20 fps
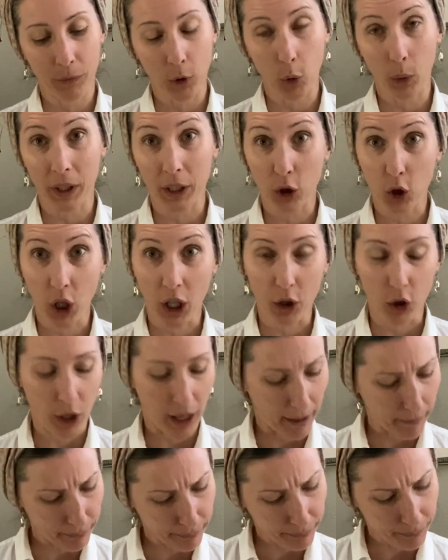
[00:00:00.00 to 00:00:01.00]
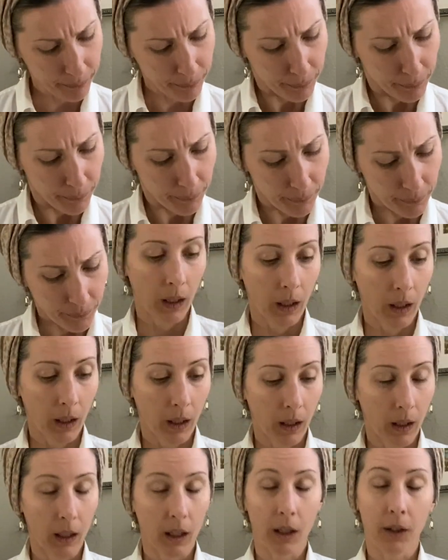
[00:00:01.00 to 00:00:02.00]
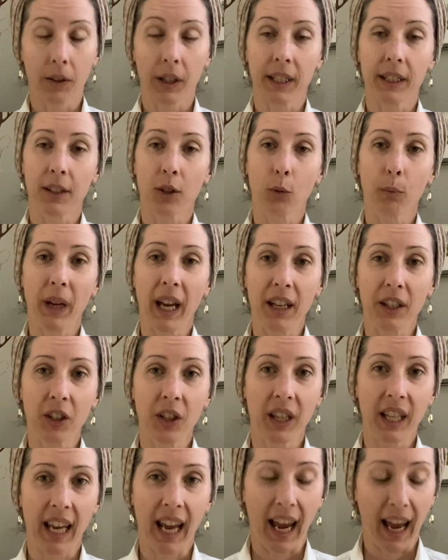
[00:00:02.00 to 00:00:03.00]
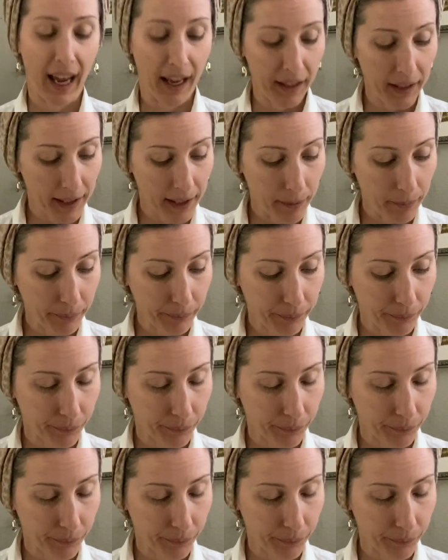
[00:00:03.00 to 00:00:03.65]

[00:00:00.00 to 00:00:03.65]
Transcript: going to change that. All right, so back to the ads.